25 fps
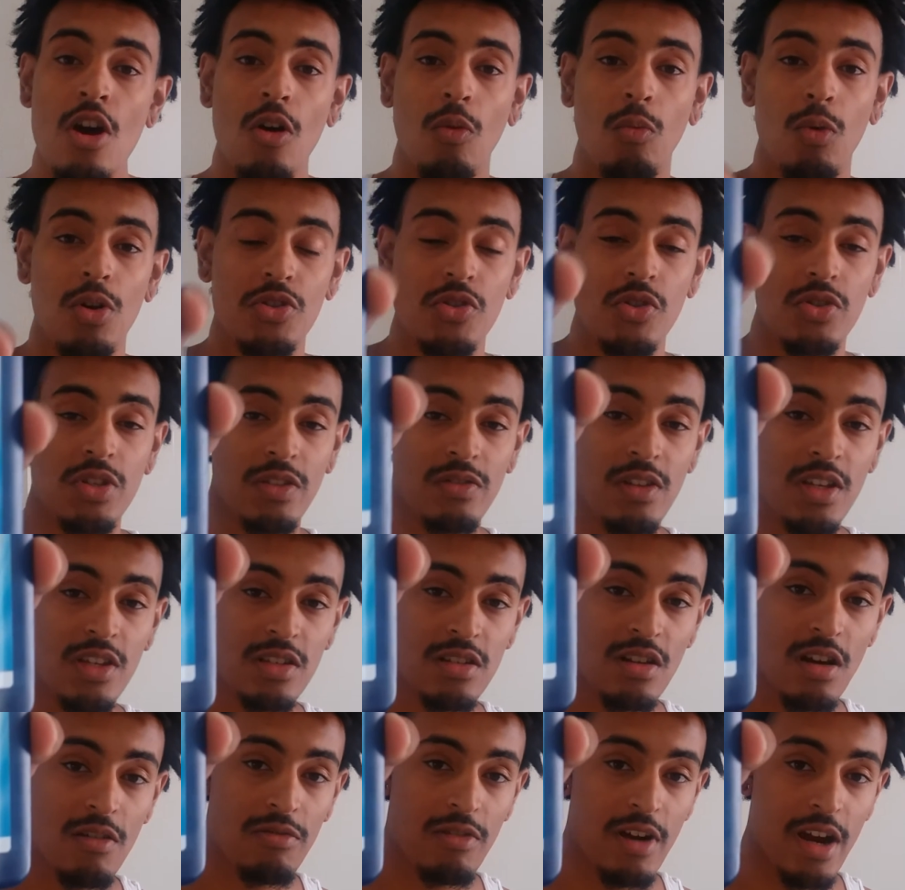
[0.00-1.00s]
was using this
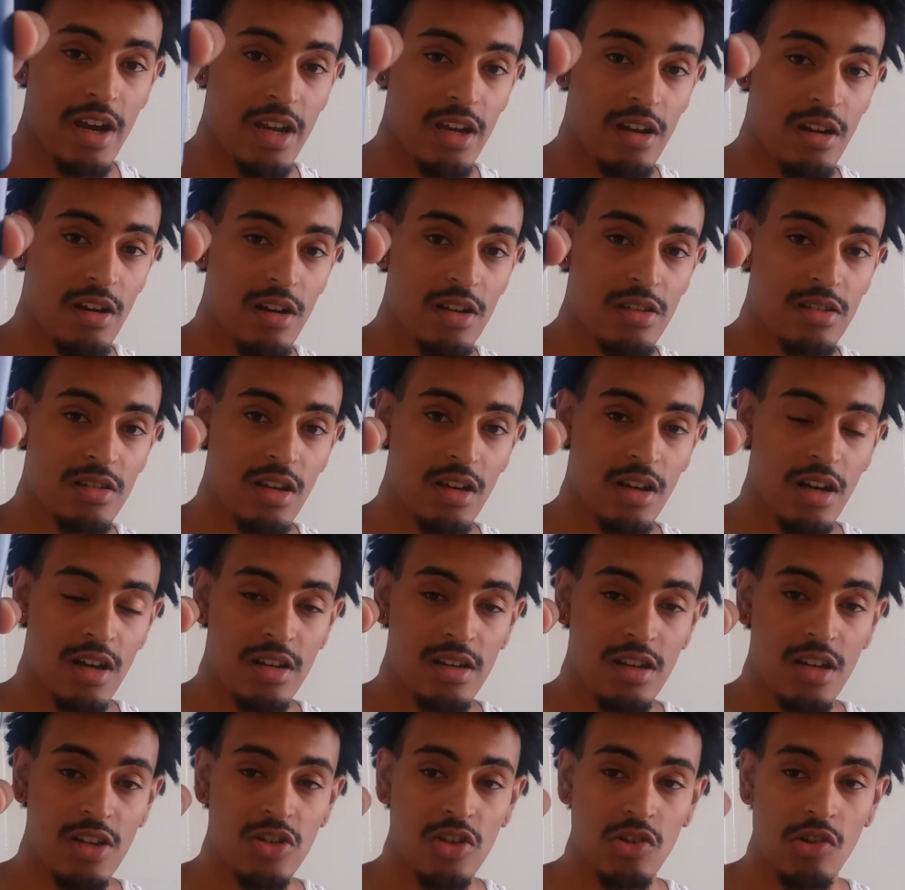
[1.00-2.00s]
stuff right here. It's
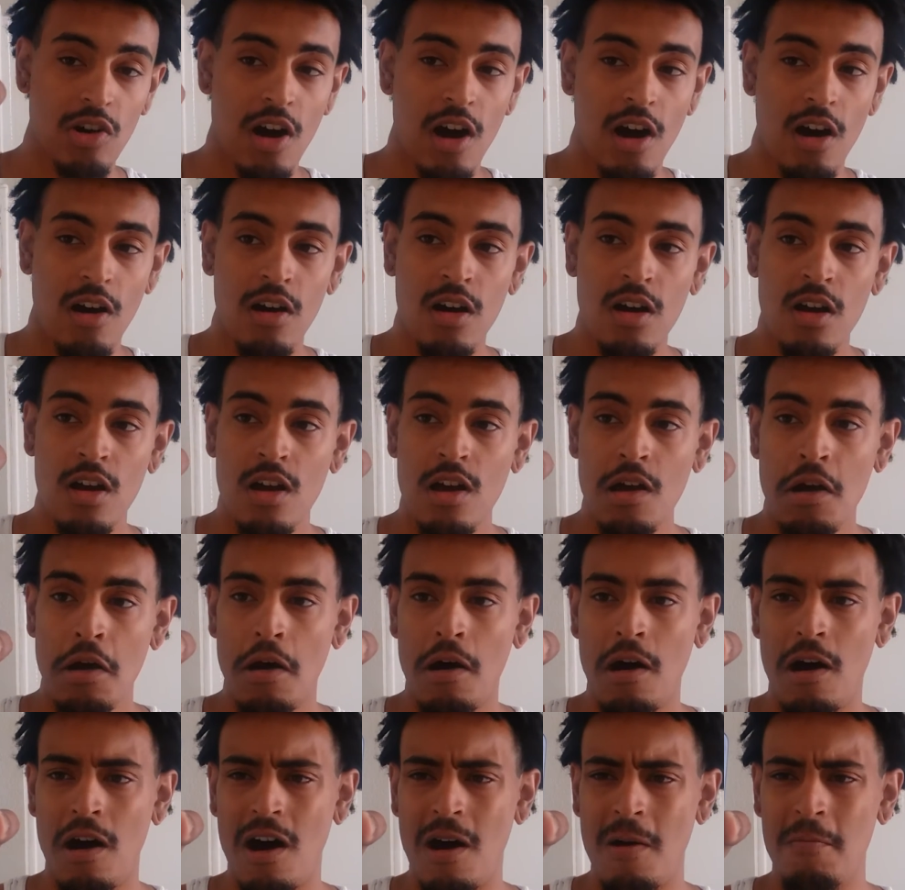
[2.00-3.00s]
Nizoral.
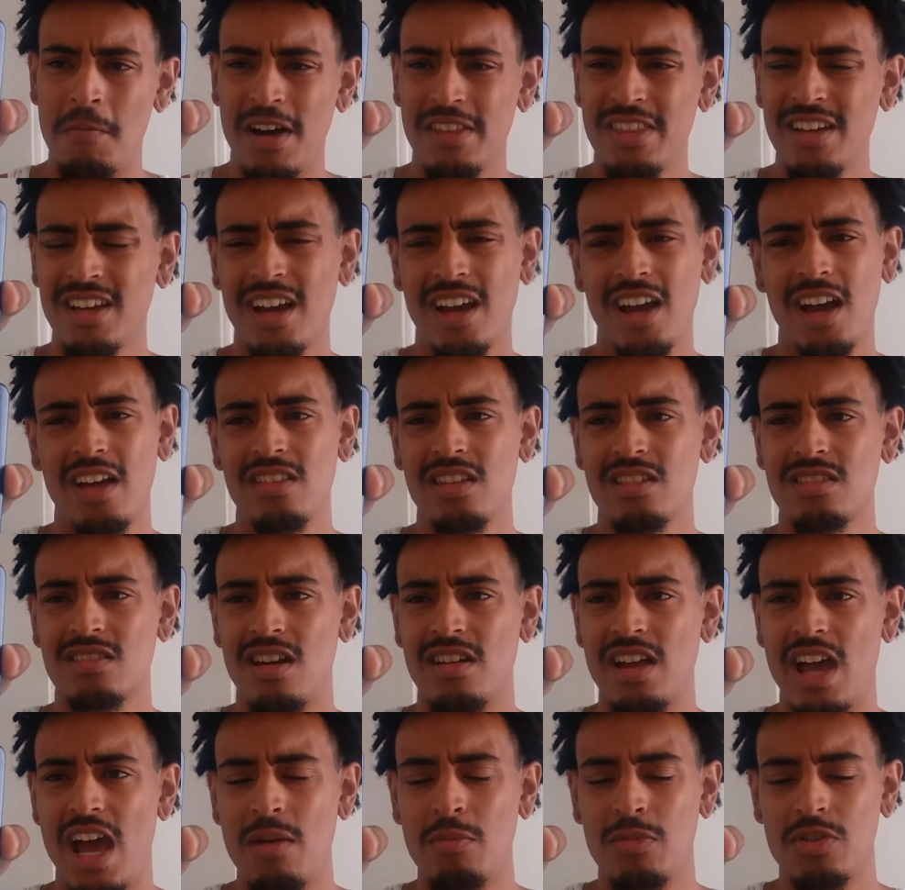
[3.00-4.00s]
I think I got this
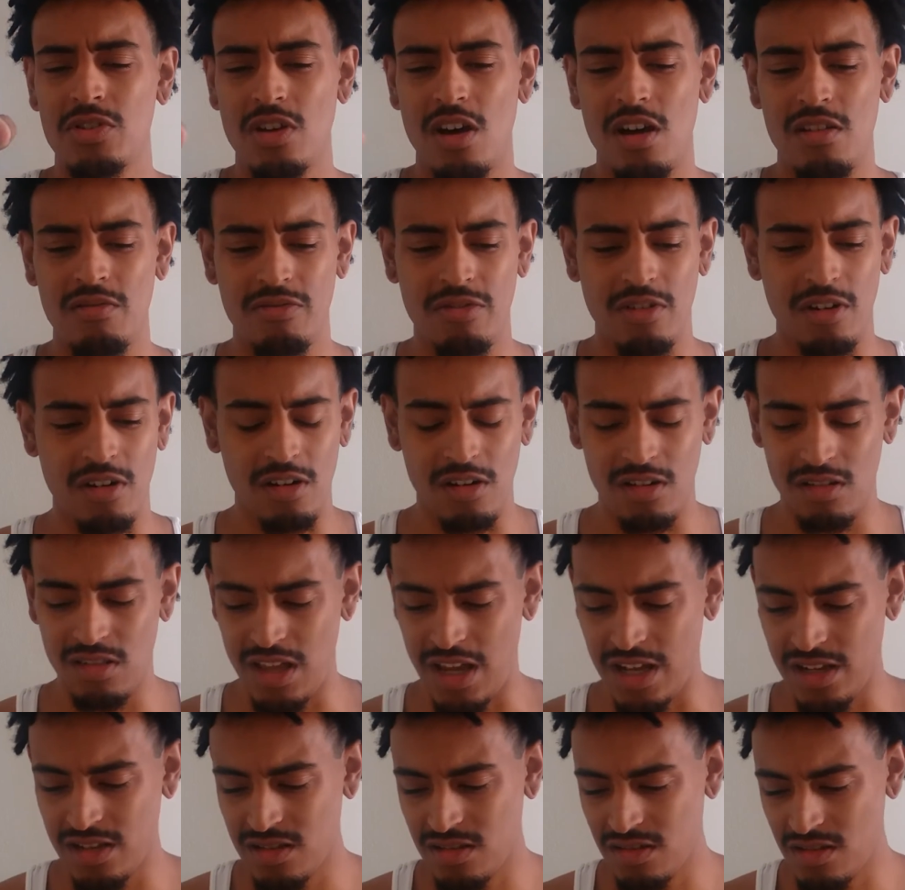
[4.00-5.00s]
on Amazon for
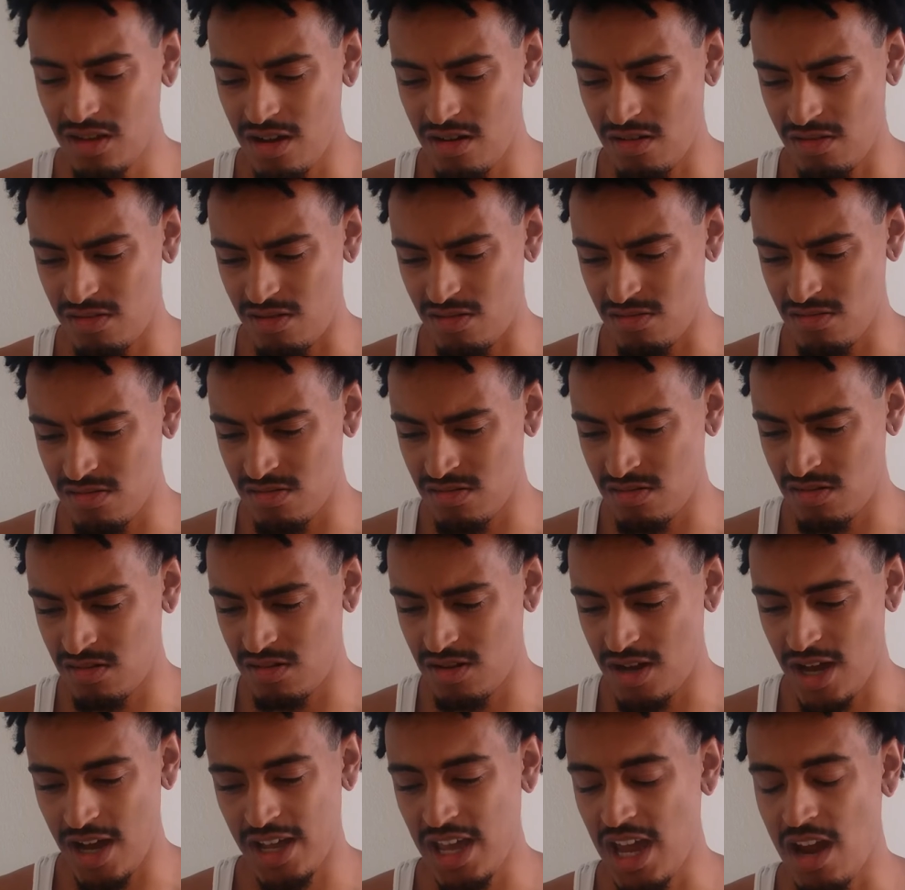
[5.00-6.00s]
I don't know.
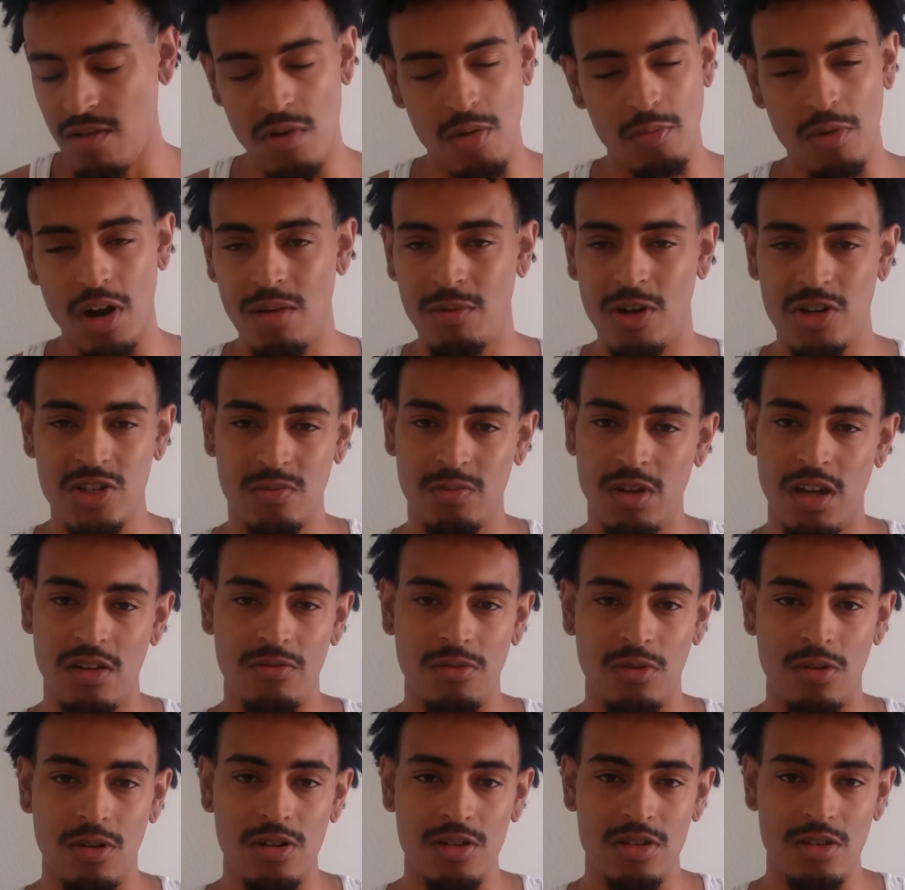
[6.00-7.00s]
I can't remember how much I paid
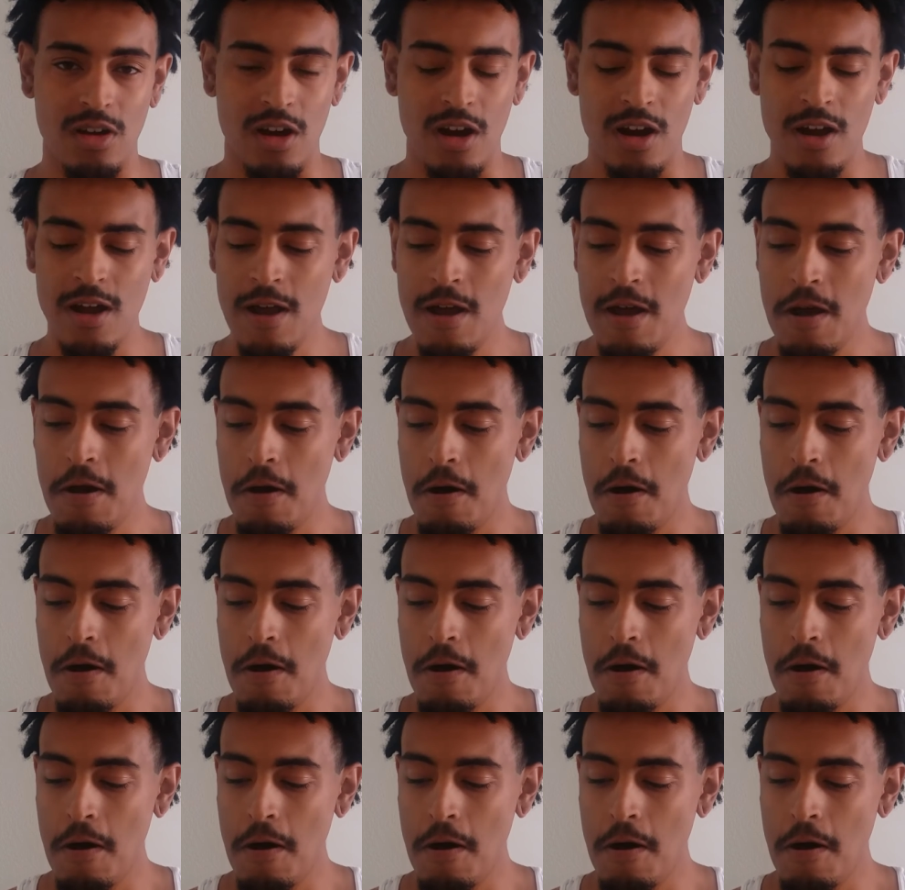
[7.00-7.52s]
for it, sorry.